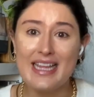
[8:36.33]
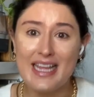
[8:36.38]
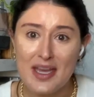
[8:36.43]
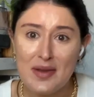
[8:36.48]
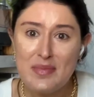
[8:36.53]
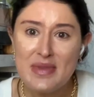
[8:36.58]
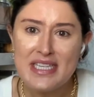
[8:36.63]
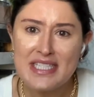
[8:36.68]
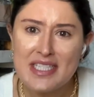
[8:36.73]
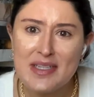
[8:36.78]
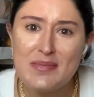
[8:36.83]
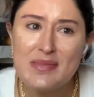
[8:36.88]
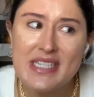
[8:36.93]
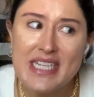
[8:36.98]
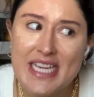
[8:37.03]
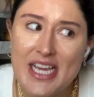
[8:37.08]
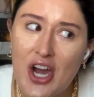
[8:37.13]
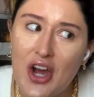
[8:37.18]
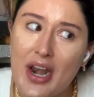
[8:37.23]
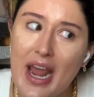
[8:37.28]
Give me some
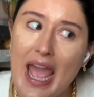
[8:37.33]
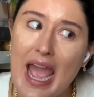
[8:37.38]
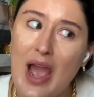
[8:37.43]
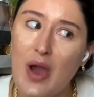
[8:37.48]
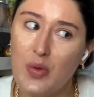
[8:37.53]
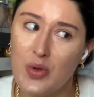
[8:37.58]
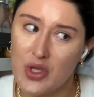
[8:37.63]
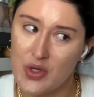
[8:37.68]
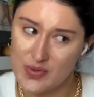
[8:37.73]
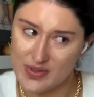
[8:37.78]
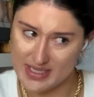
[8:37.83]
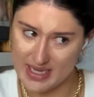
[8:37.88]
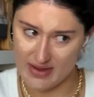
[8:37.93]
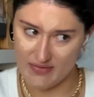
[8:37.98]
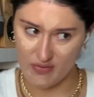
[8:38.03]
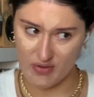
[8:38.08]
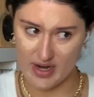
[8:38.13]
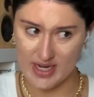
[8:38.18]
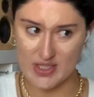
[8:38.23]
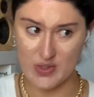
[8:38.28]
tea on how you stay
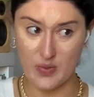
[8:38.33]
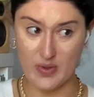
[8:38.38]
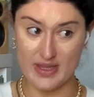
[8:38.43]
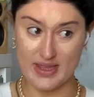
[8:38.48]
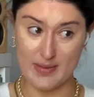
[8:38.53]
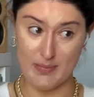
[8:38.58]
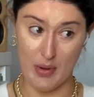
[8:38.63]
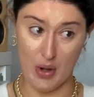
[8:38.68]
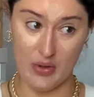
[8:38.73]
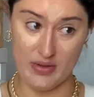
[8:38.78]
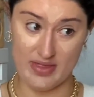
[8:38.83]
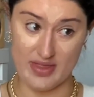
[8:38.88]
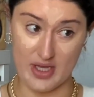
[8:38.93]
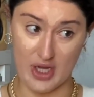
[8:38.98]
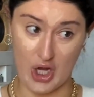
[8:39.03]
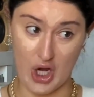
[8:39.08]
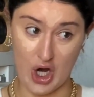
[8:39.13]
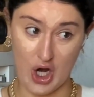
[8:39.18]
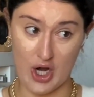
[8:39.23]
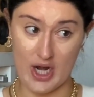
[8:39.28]
friends with both the
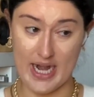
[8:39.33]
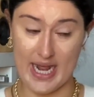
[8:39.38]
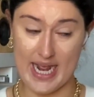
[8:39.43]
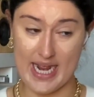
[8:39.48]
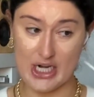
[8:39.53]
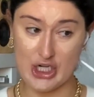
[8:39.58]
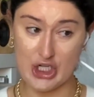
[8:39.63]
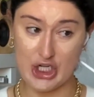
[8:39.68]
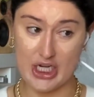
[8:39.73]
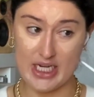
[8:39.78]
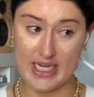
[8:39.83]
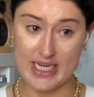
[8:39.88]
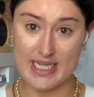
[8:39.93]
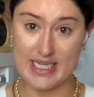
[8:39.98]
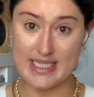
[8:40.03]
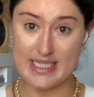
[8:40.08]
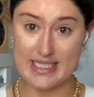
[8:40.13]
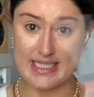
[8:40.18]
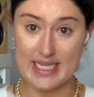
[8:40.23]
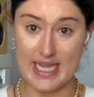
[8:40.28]

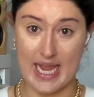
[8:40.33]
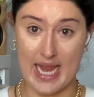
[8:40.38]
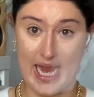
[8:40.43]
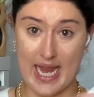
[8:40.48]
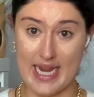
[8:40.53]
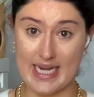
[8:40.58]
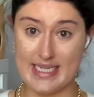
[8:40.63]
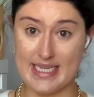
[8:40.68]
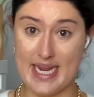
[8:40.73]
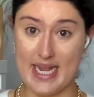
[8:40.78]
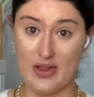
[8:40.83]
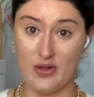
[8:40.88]
Kardashians and Taylor